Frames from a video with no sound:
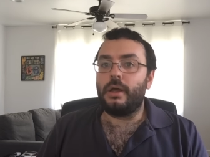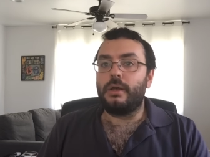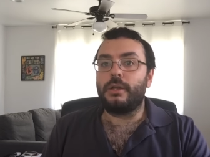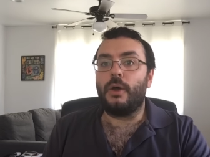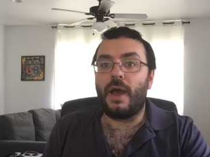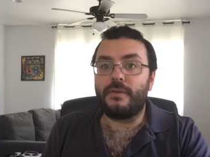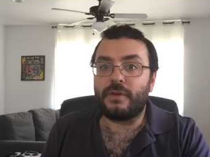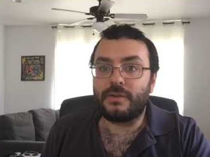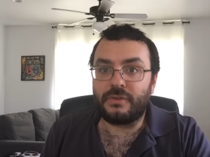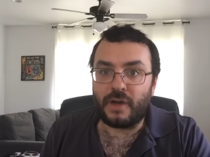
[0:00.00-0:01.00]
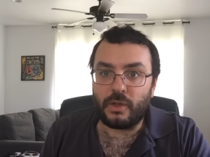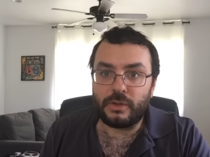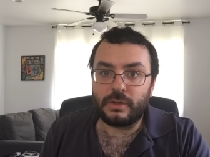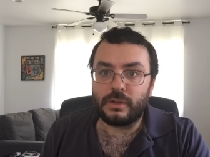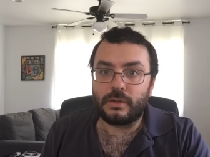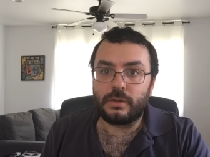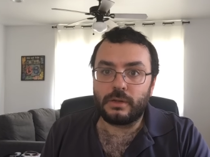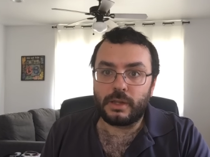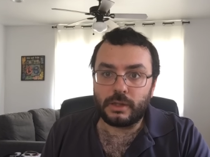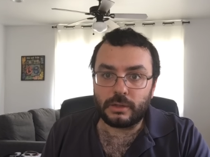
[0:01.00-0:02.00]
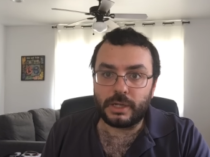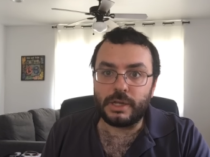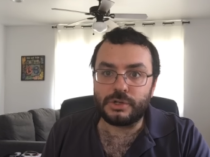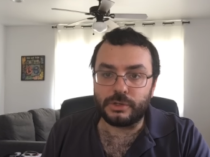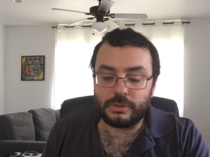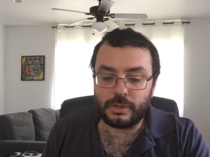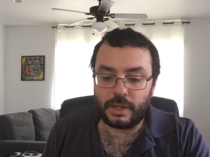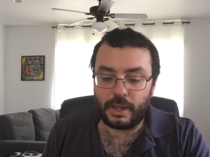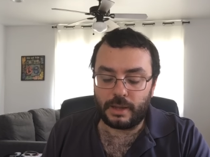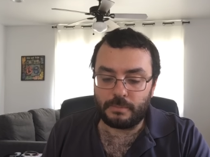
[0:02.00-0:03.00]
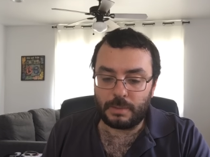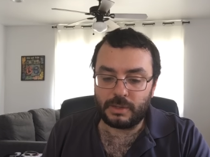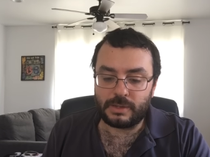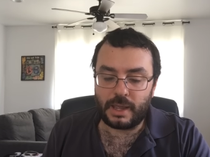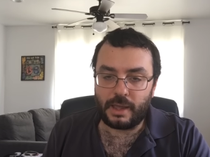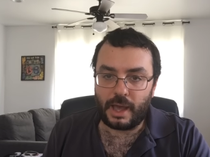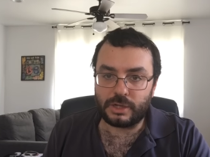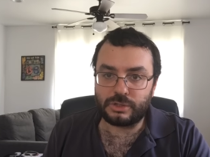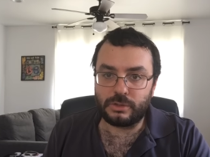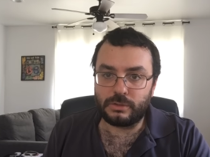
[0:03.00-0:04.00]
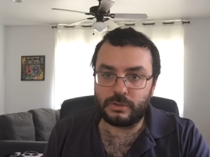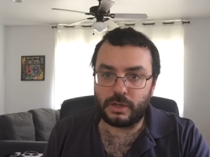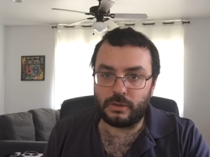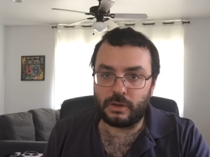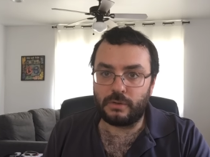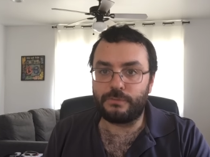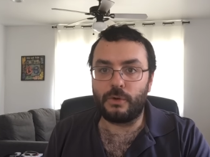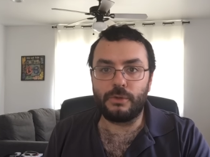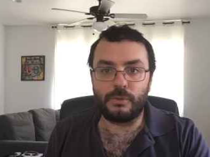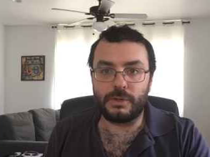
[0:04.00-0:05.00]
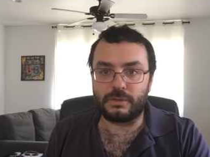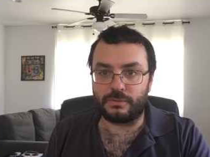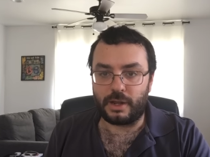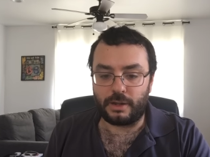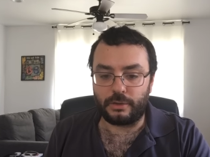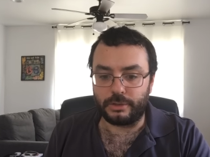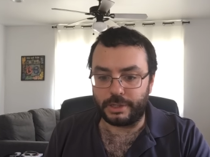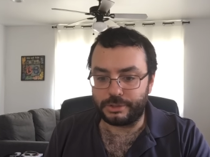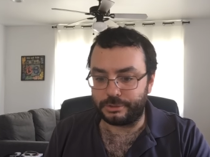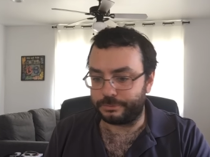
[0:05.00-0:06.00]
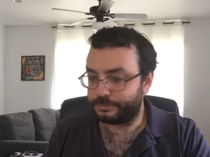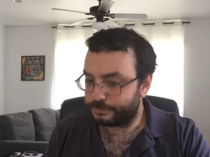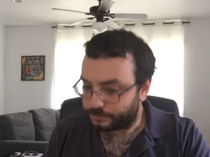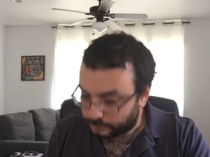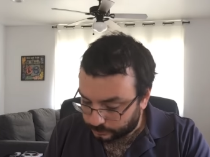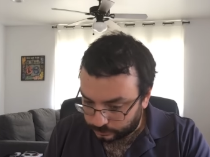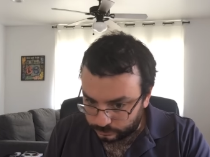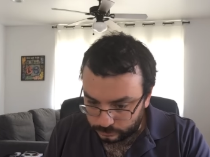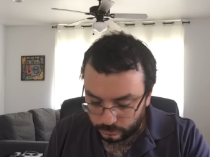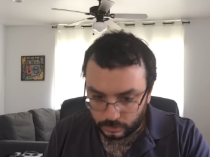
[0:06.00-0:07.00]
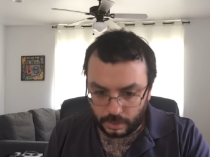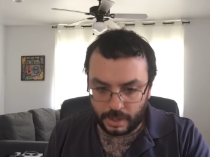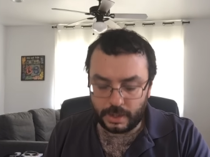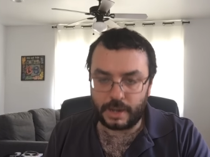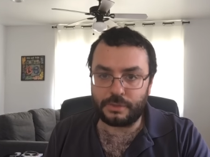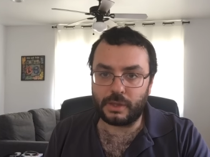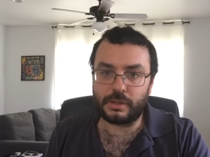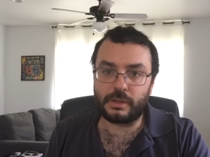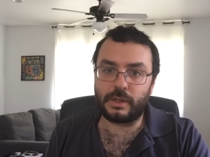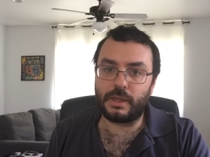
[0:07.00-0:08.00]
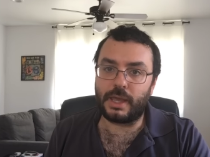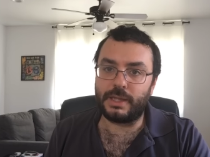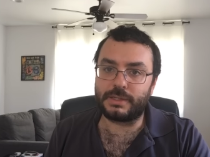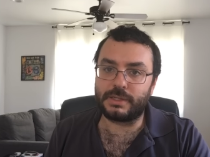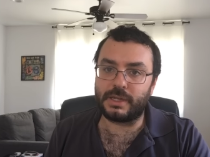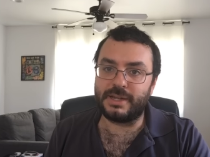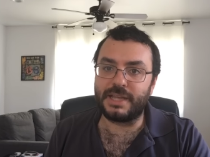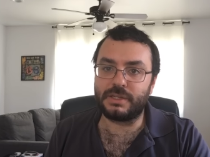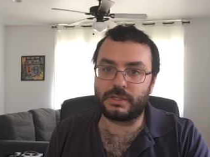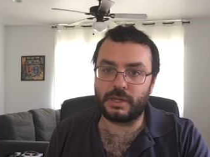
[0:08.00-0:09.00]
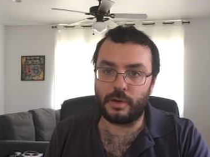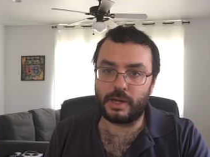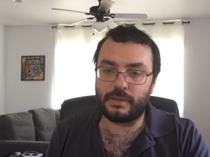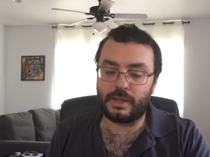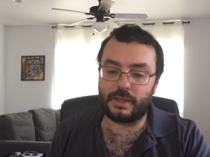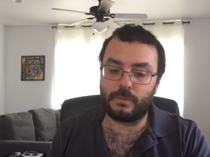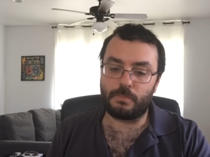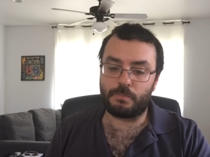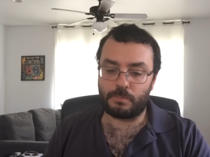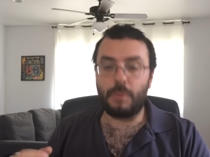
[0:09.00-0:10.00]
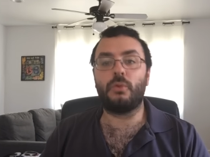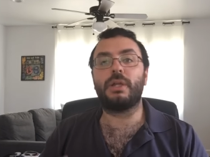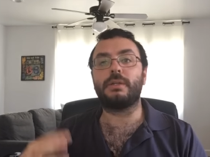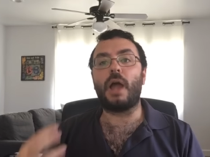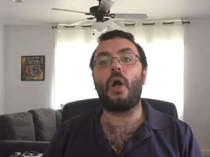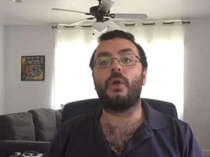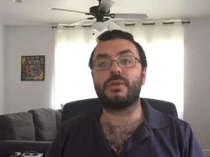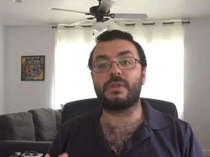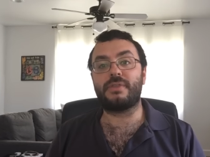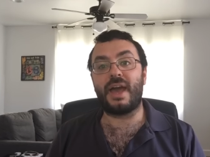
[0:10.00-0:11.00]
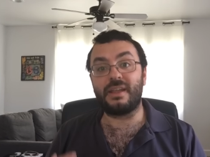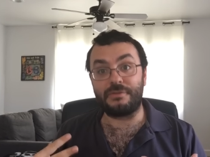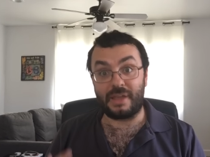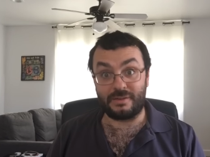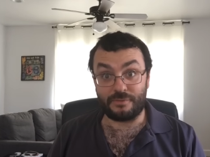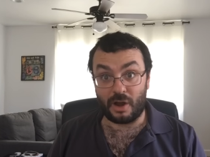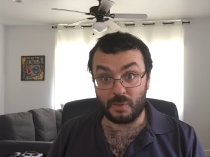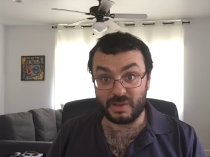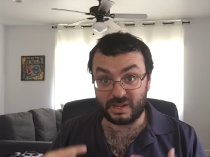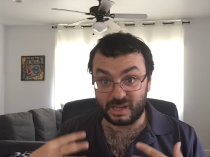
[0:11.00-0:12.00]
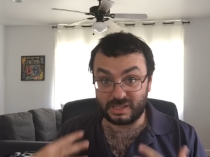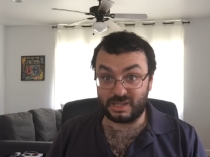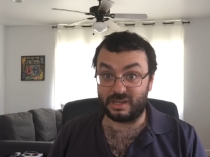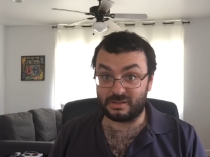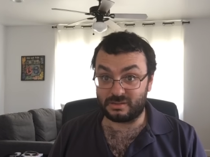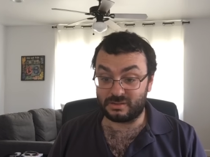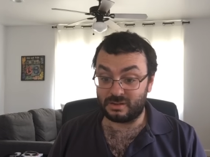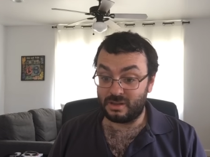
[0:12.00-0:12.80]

you know have, have a violent inclination and maybe take action in, in furtherance of that inclination and i think it's necessary that people acknowledge that that environment exists